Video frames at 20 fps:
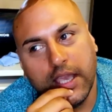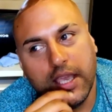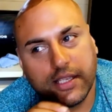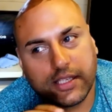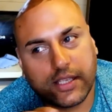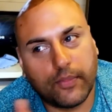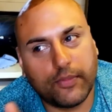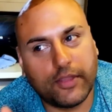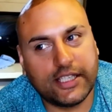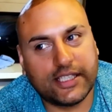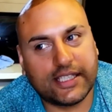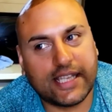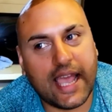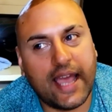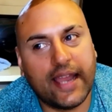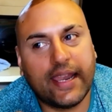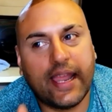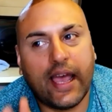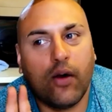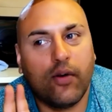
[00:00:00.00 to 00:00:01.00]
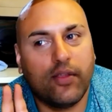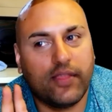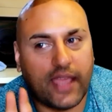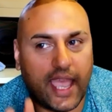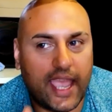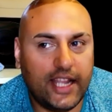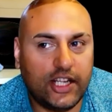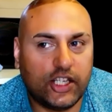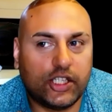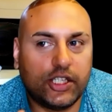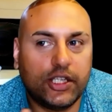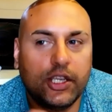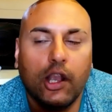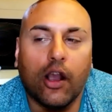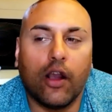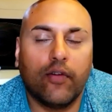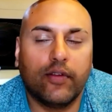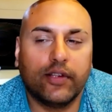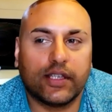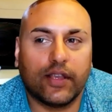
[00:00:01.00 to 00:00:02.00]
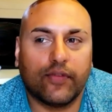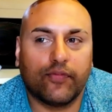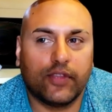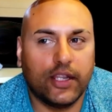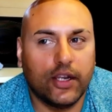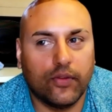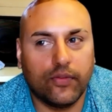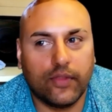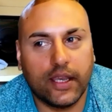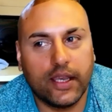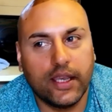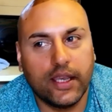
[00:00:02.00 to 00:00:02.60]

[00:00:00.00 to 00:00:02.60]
Something stand out, the HDR and stuff, you know,